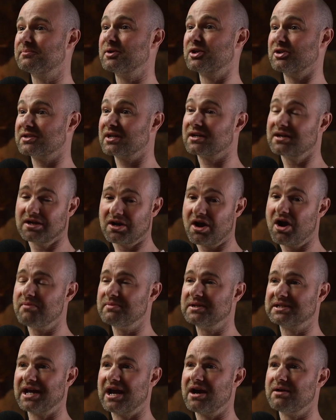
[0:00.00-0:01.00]
because I can
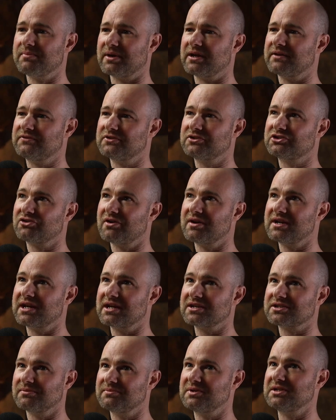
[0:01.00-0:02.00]
calm it down. But if you're trying to
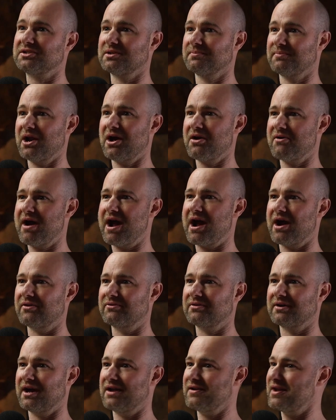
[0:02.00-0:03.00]
get somebody to blow
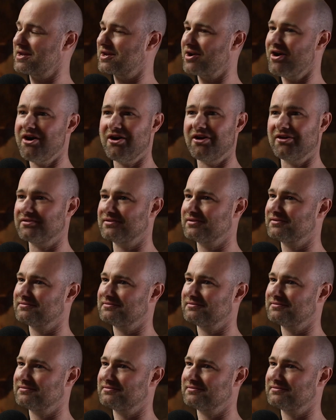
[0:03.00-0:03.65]
out and they can't,